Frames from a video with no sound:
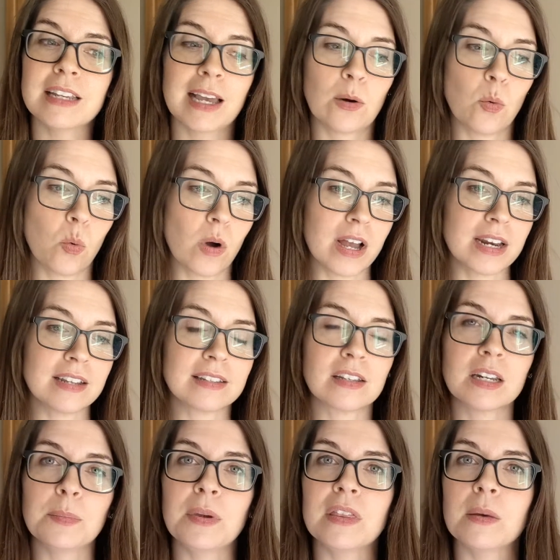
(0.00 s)
and one is
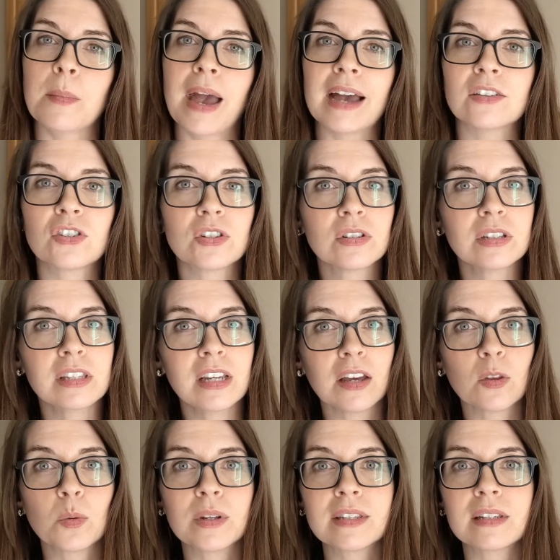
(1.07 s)
going to be the master and the
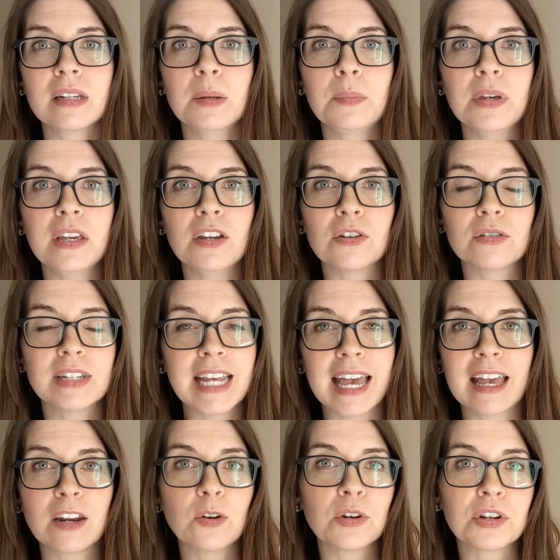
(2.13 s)
other one's going to be your
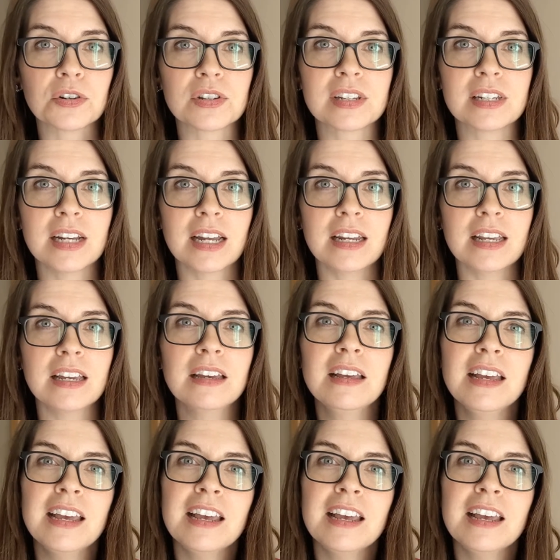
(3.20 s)
den or your study,